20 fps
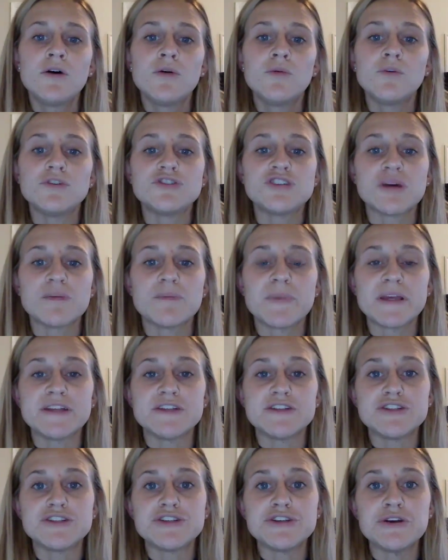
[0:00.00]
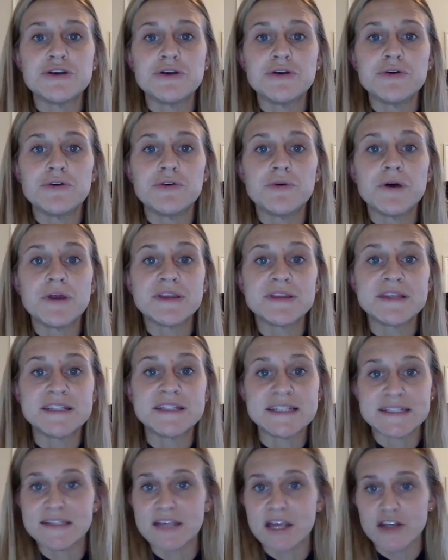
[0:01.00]
We'll jump into the
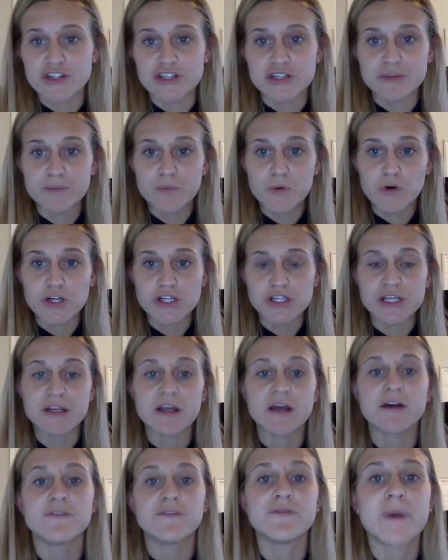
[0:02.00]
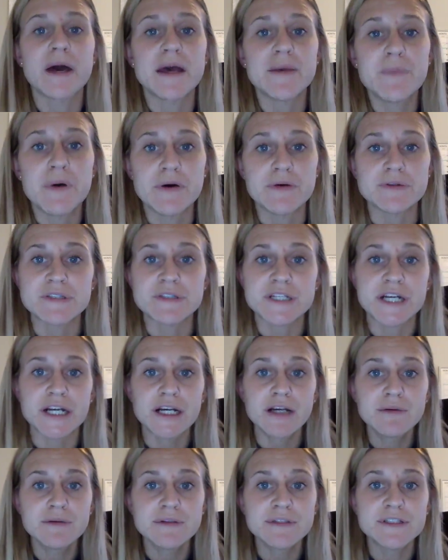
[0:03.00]
discussion portion of my
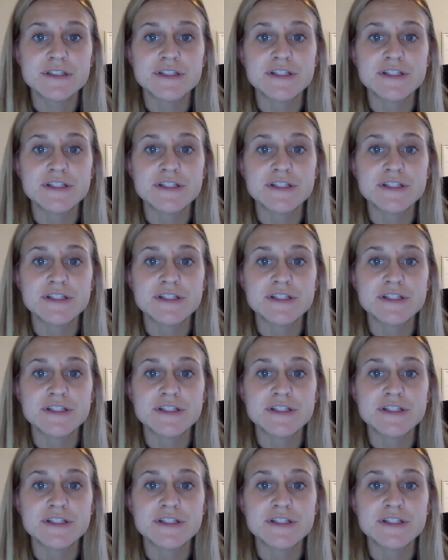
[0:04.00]
poster.